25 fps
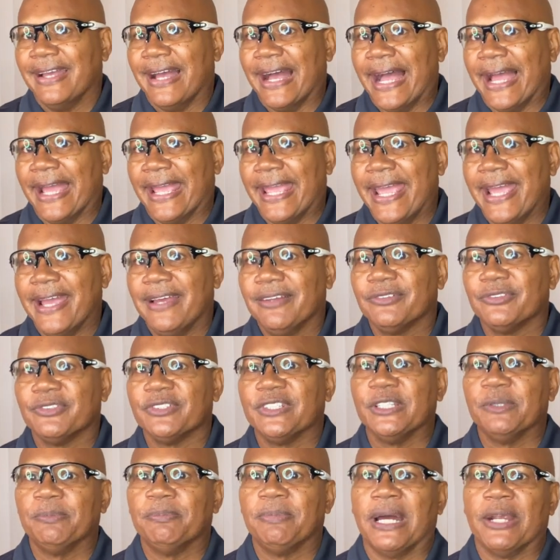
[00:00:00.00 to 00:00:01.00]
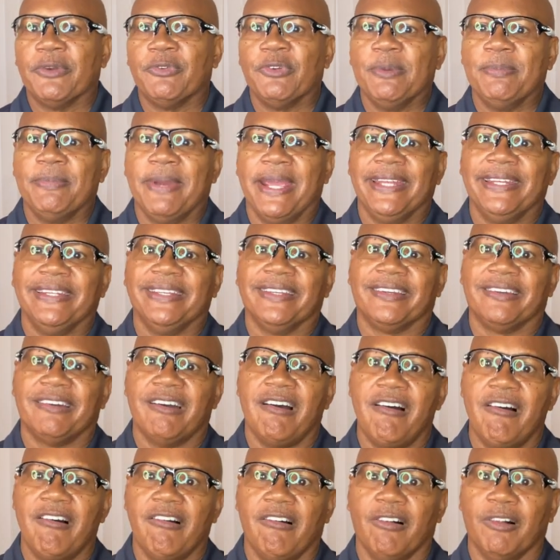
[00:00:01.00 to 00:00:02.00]
I handled it by remaining
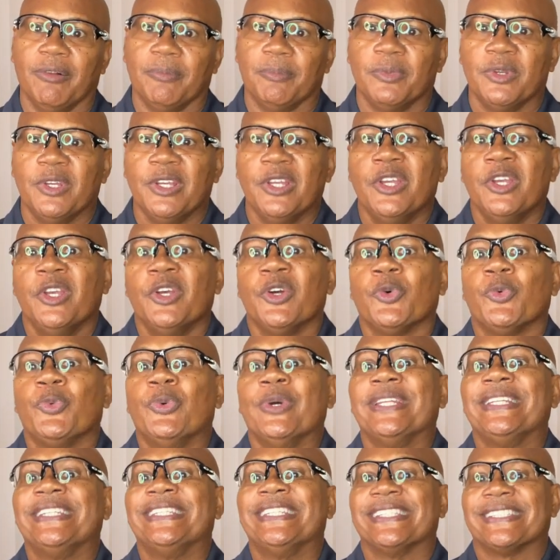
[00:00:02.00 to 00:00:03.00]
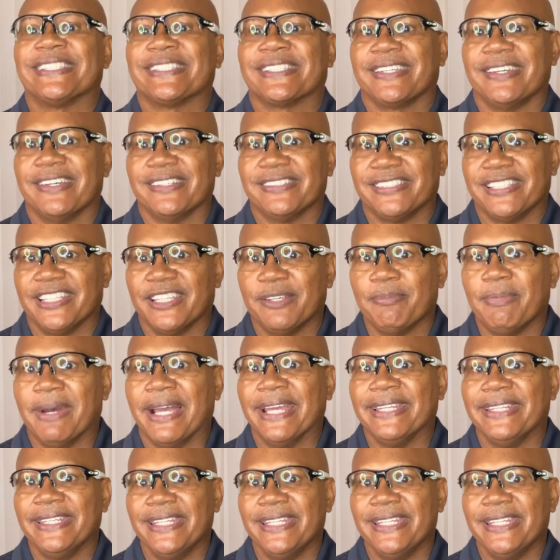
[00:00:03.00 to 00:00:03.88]
calm when discussing my